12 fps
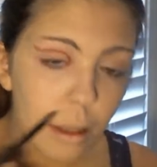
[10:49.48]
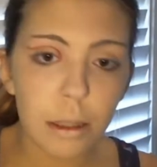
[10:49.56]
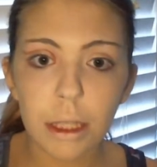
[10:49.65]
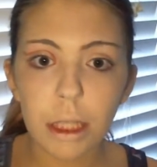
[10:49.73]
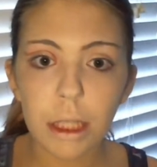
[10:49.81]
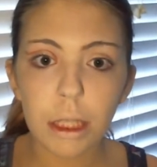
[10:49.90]

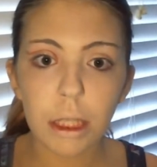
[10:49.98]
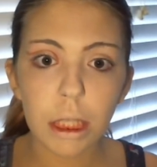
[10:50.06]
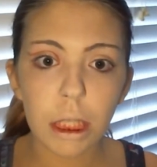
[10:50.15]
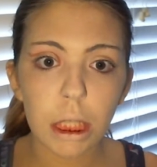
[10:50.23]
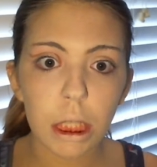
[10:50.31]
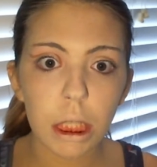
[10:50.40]
that
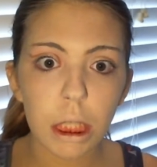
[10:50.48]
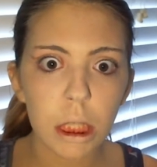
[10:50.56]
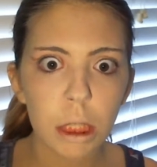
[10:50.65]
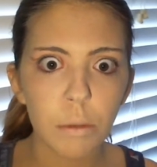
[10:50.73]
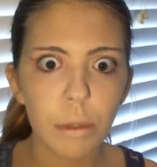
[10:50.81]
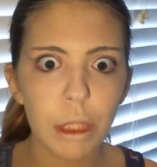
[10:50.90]

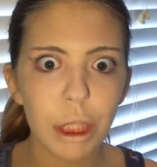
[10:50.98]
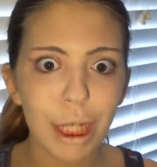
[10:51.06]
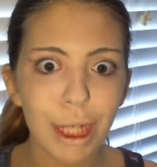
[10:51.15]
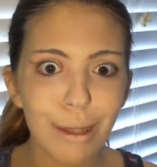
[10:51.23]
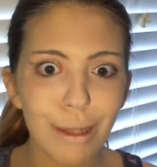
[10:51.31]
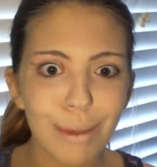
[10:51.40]
we
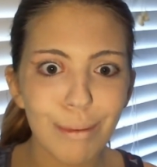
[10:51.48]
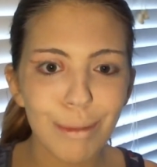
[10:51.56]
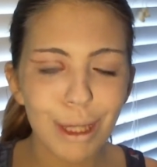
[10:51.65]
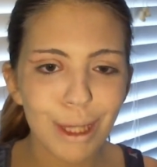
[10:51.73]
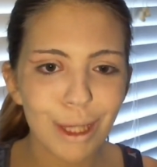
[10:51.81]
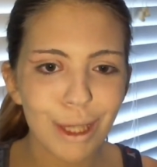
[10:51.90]
shall be
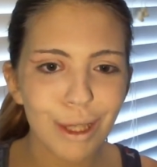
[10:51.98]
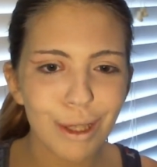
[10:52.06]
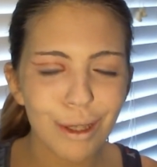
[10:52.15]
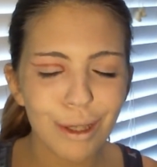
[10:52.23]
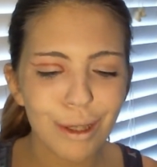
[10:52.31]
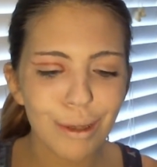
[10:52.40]
blending
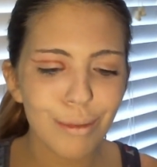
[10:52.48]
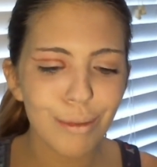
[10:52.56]
up.